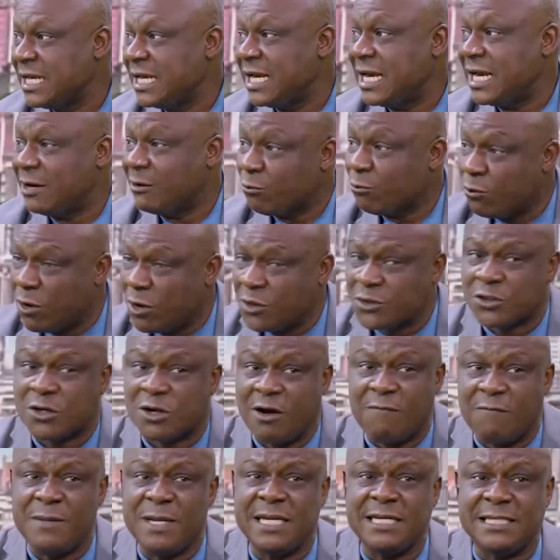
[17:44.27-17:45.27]
And once
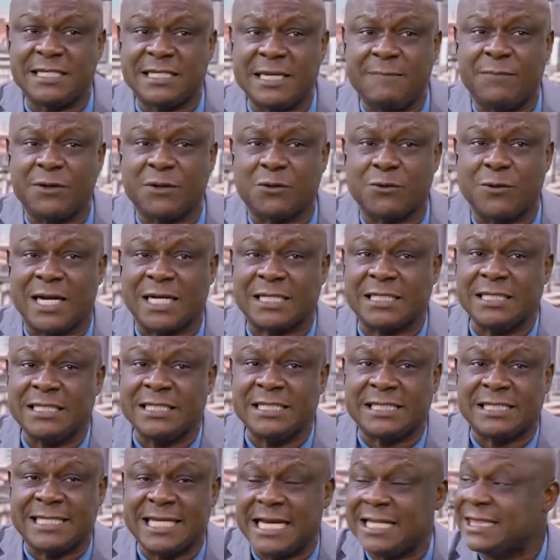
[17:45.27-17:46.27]
government is able to actually
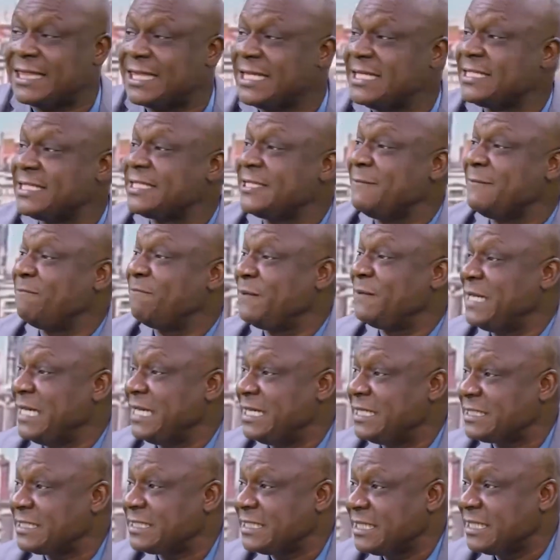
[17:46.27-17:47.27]
set things in
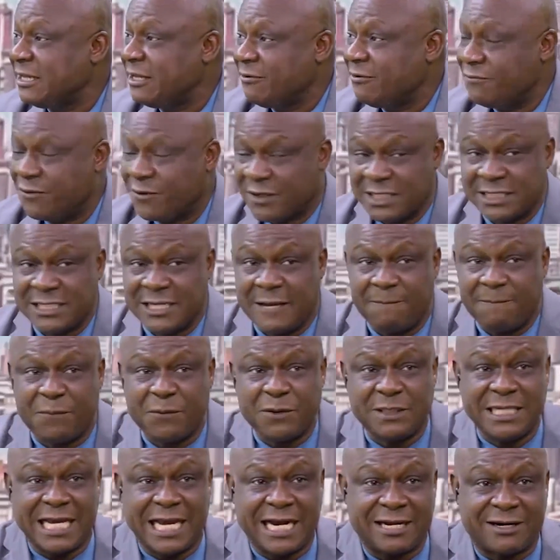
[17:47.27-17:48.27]
place, for
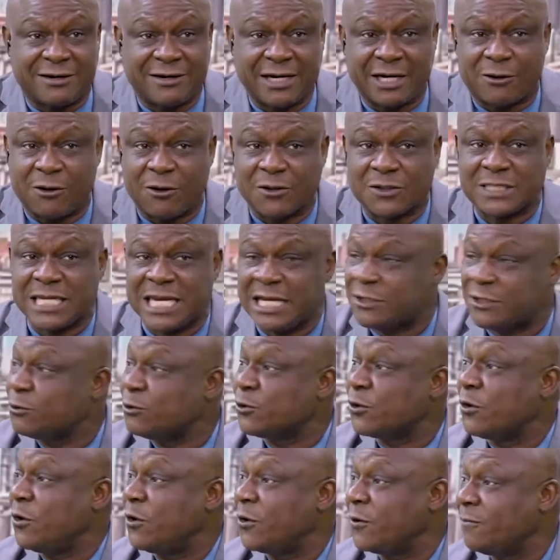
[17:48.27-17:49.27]
example, the agriculture start to
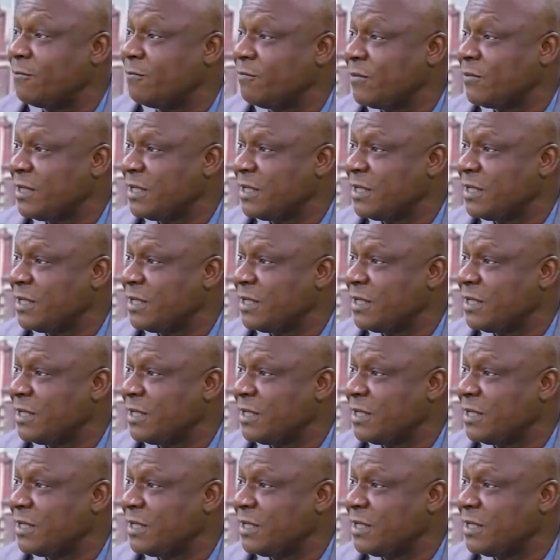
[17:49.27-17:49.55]
run.